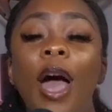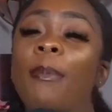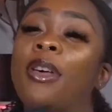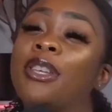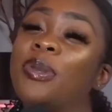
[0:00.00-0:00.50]

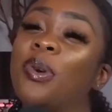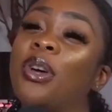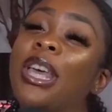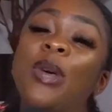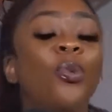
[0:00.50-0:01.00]
because
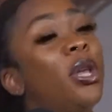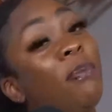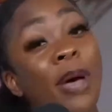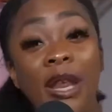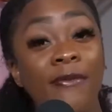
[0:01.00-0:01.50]
you're equally
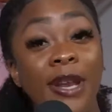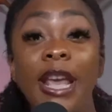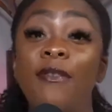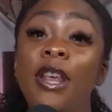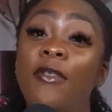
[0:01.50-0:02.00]
benefiting.
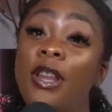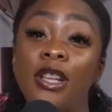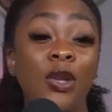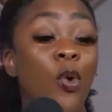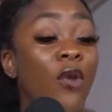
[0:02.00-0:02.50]
Even if he
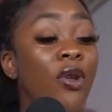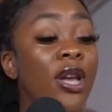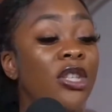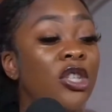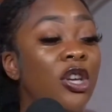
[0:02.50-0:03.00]
doesn't want a
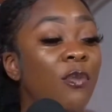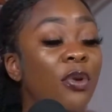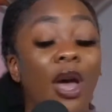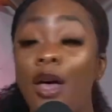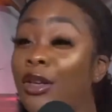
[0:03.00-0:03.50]
relationship,
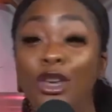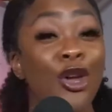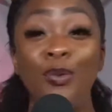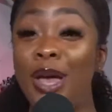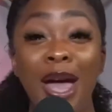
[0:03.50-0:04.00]
you
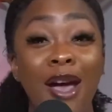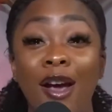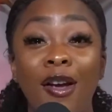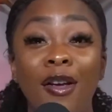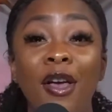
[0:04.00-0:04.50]
don't
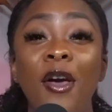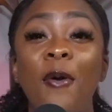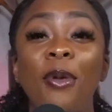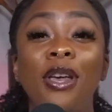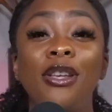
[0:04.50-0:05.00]
care
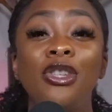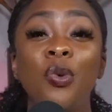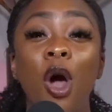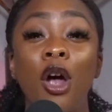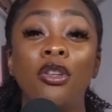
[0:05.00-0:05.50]
because
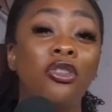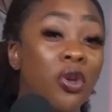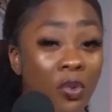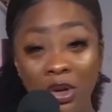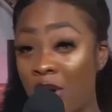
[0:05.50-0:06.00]
you are
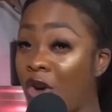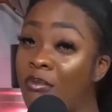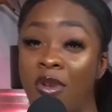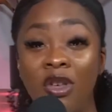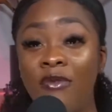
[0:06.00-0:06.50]
doing your
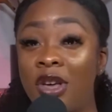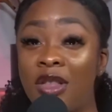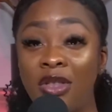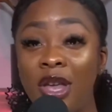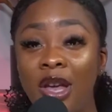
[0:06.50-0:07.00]
own
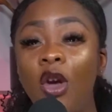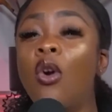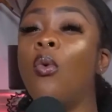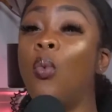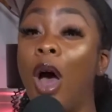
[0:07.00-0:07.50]
motherfucking thing
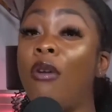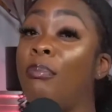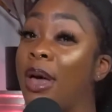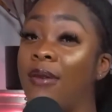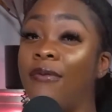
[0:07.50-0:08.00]
while
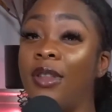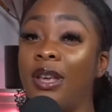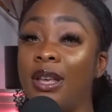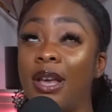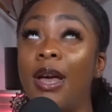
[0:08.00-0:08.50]

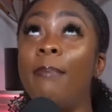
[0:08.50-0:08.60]
benefiting